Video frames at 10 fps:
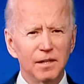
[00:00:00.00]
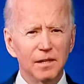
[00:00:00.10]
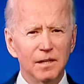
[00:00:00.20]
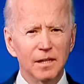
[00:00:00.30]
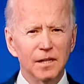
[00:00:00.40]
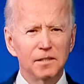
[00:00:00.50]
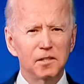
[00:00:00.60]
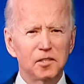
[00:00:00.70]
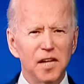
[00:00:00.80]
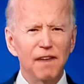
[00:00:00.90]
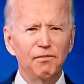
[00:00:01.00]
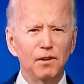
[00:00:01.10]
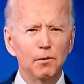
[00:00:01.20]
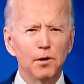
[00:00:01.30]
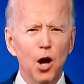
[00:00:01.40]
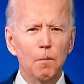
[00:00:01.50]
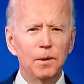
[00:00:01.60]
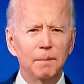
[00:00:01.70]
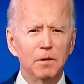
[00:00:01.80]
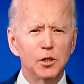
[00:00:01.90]
to safely reopen
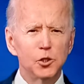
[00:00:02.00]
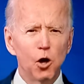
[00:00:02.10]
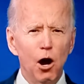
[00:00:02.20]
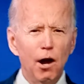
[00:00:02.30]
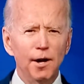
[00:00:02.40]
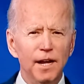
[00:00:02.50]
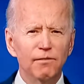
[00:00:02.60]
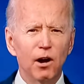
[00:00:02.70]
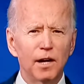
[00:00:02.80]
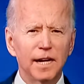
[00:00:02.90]
the majority of our